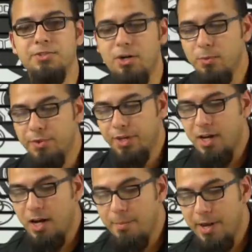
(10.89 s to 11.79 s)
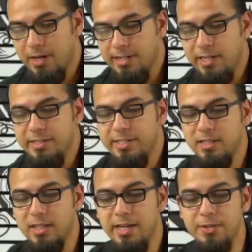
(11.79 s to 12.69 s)
starting with the compact L E
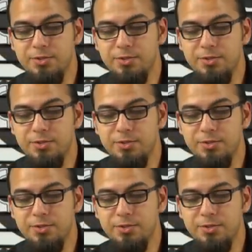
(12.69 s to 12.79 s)
D light,